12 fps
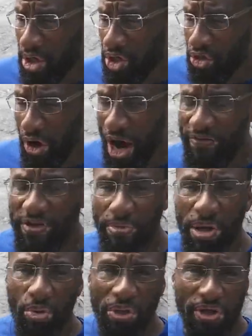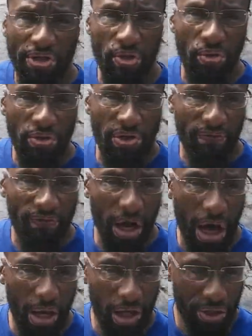strive to be with the students of
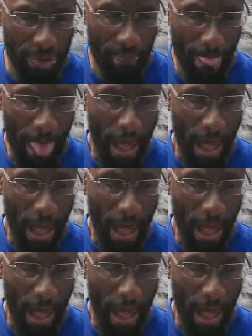knowledge.